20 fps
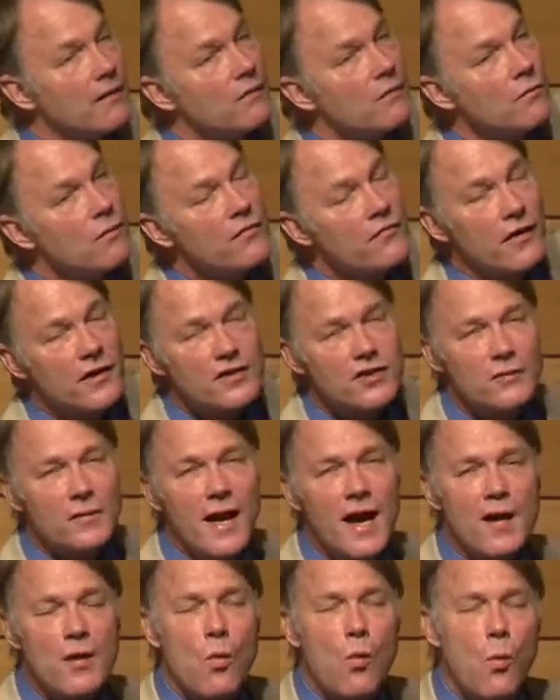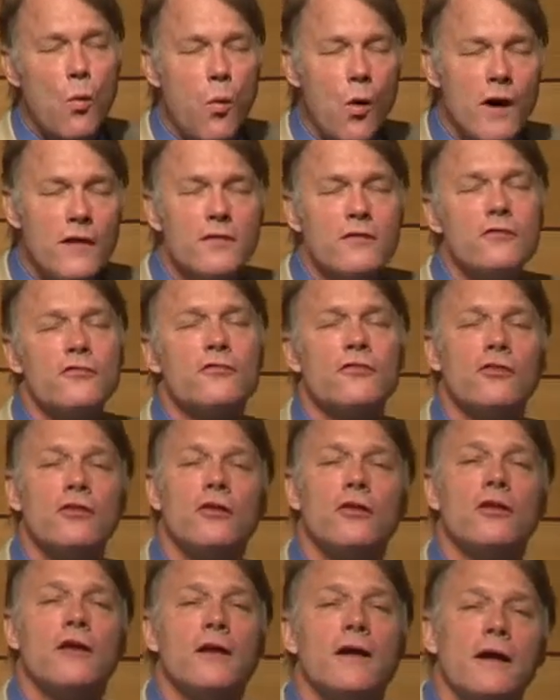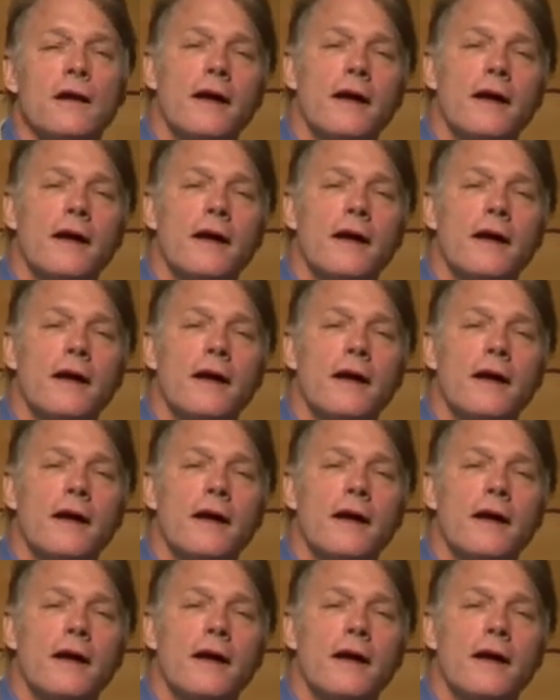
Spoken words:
We've also had a wonderful